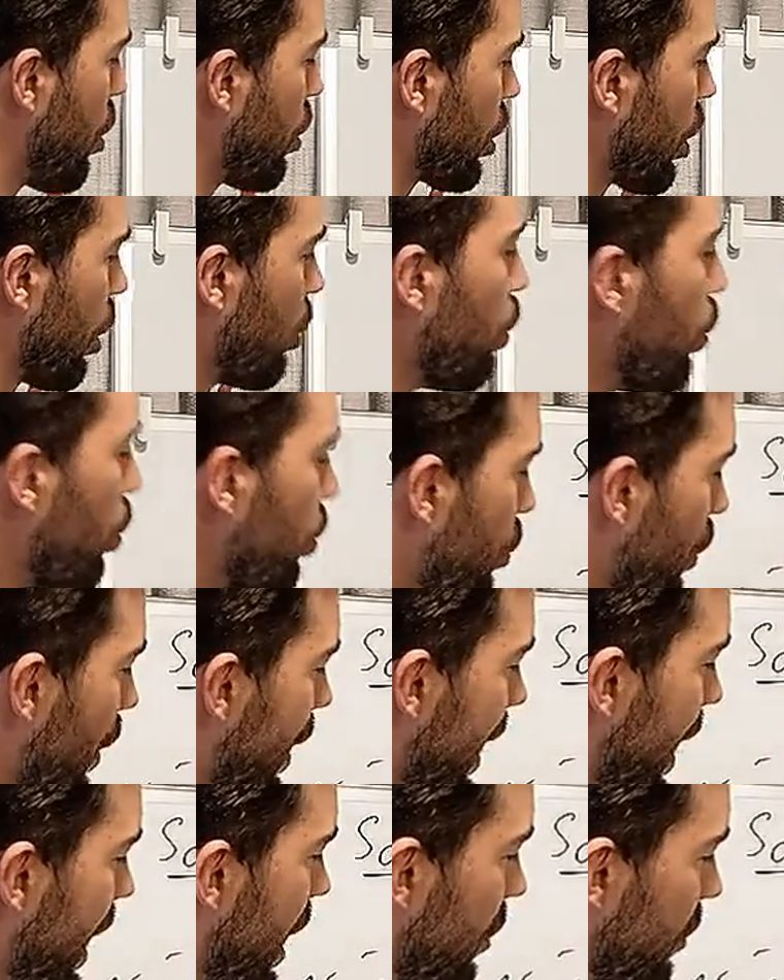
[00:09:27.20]
go all the way
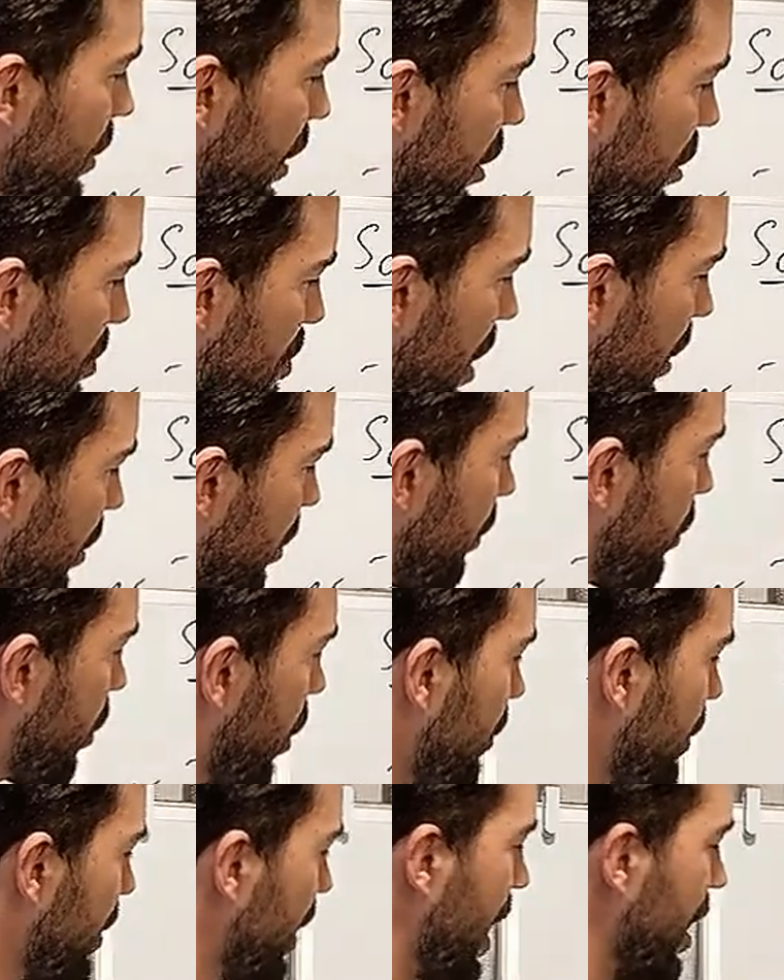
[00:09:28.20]
here and the expressives
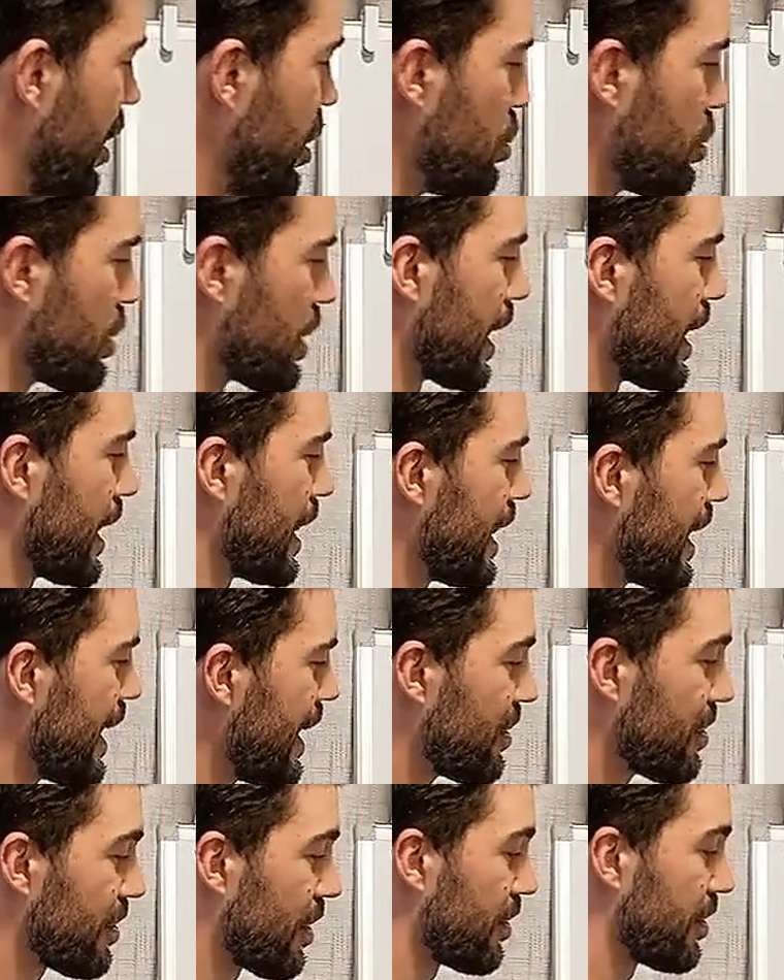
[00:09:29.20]
over there, you can at
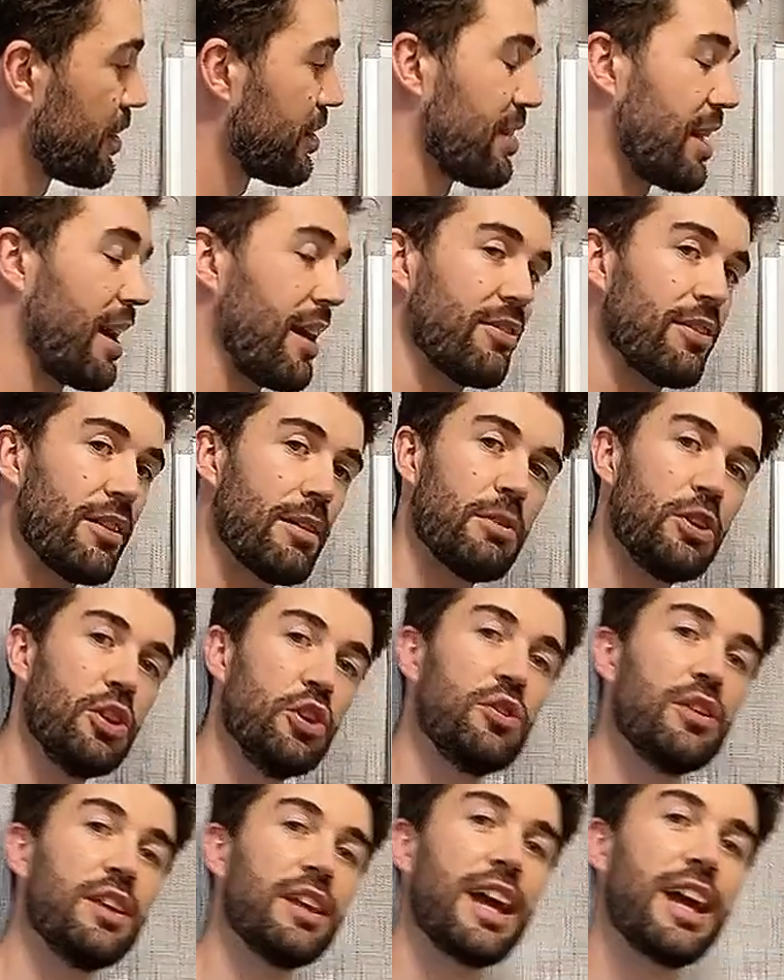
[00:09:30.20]
least understand them and you
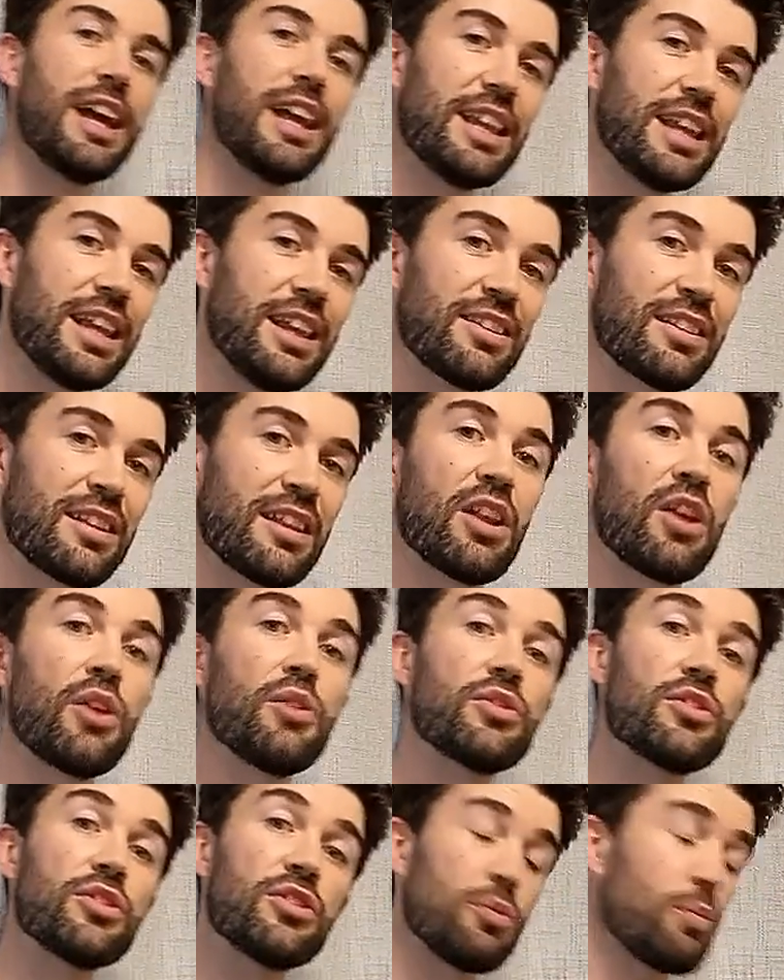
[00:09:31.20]
can get at least
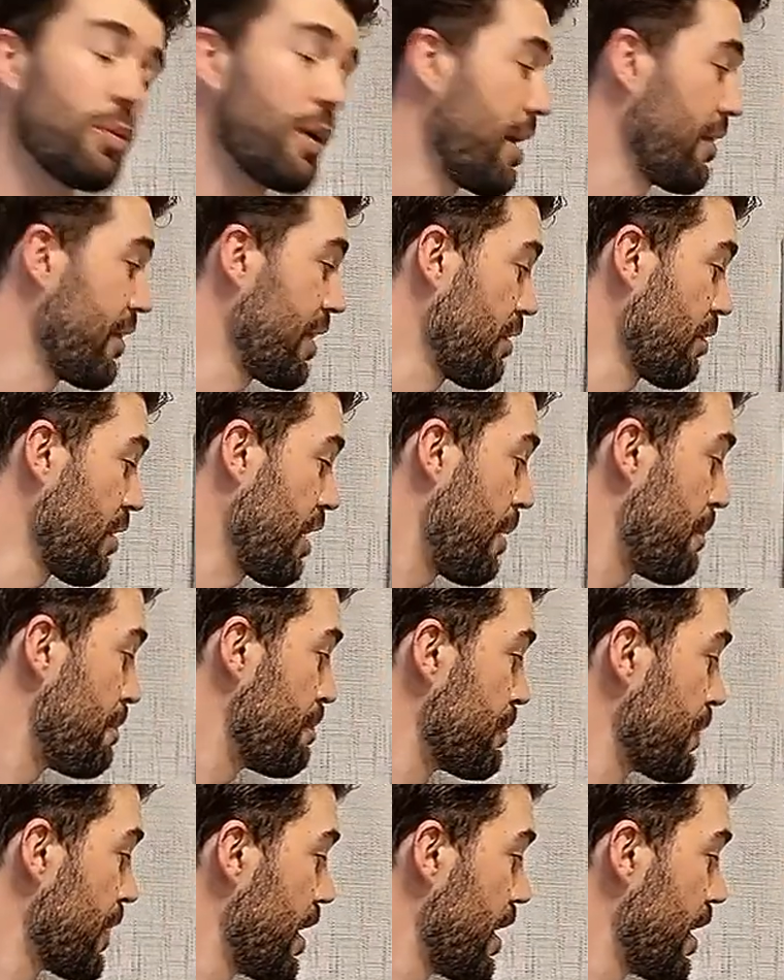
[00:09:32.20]
closer to where they're at.